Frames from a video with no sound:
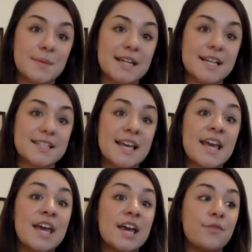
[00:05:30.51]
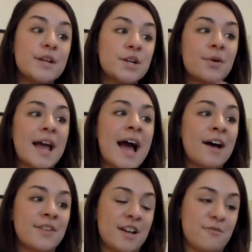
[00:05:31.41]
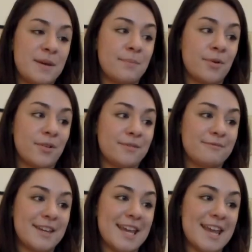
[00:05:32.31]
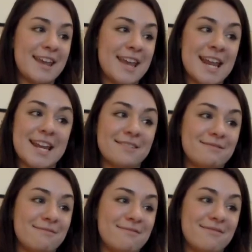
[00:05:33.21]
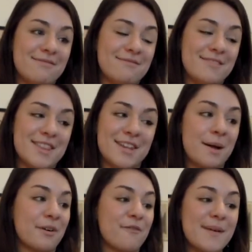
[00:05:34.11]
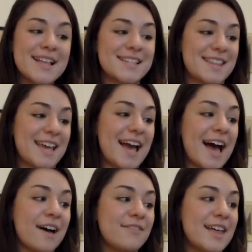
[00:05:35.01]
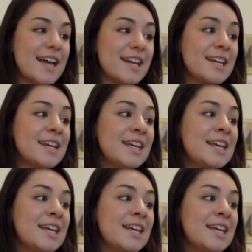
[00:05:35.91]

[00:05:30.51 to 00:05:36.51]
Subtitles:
Because if we don't have enough people in the number of beds that they have, then